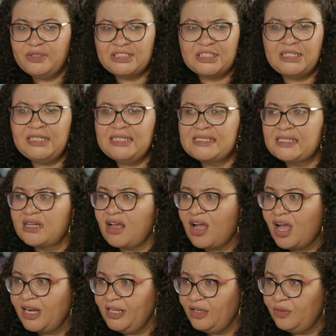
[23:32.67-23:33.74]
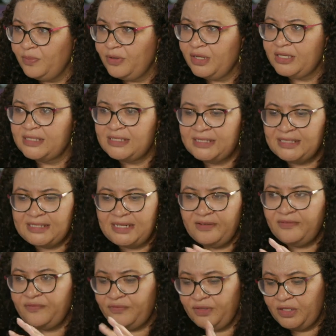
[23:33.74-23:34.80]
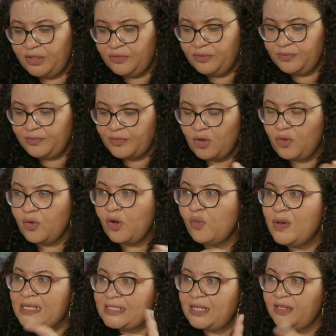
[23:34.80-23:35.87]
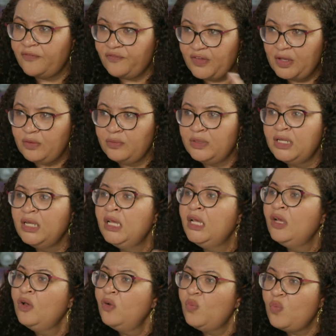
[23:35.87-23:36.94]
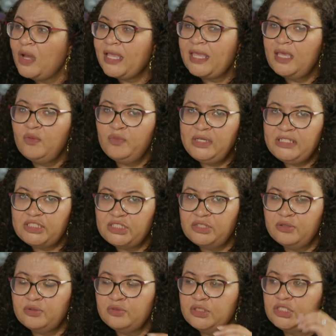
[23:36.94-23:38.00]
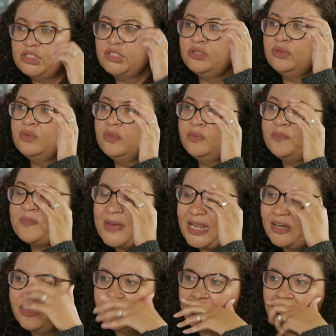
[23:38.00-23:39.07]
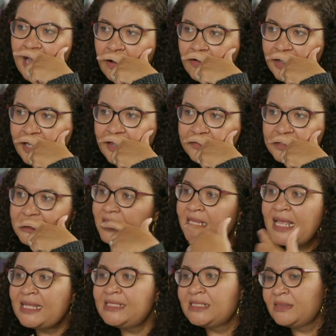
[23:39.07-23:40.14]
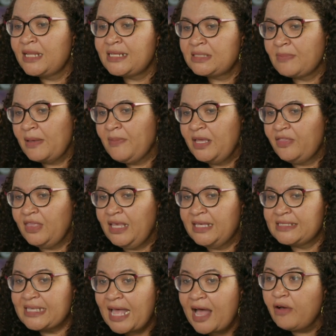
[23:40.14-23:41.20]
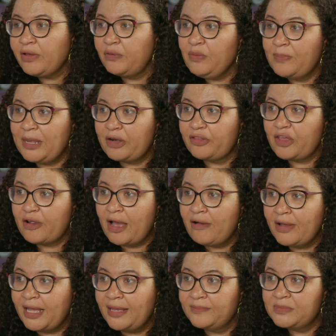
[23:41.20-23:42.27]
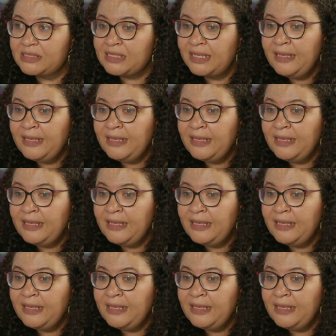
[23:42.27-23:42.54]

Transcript: We should listen to audiobooks instead of, always on the phone. What can we do to better their outcomes? And that's my big thing, is how can we better their outcomes?